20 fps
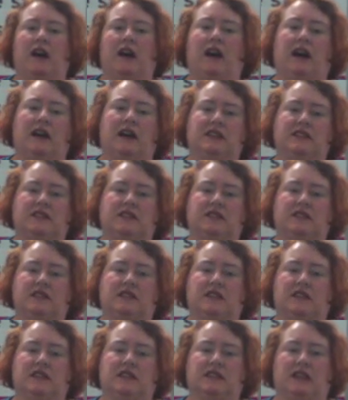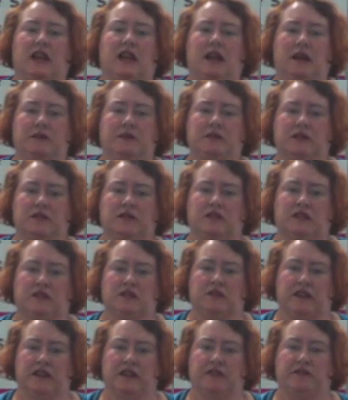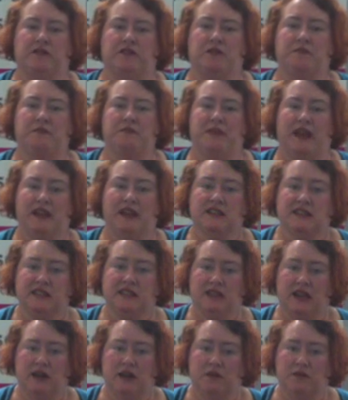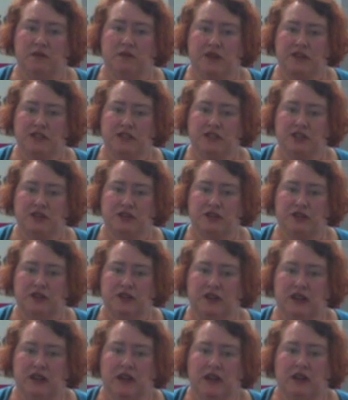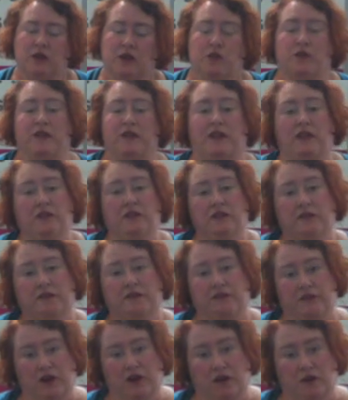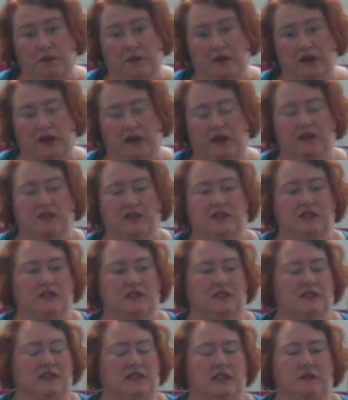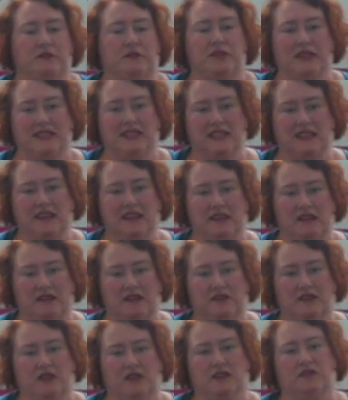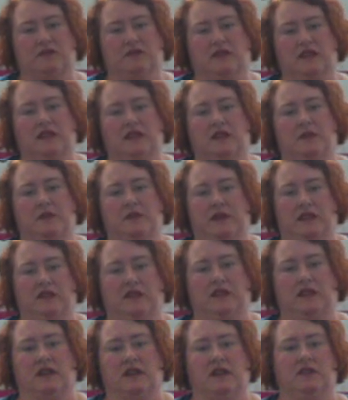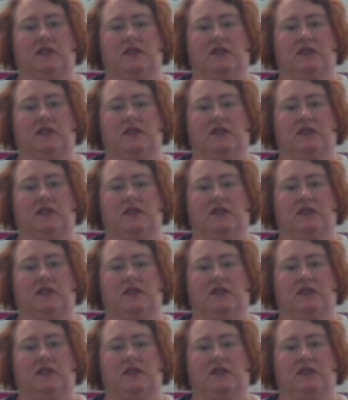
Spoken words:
Eyeseals is absolutely great for maxing out moisture without foam, and just the simplicity of it is really appealing.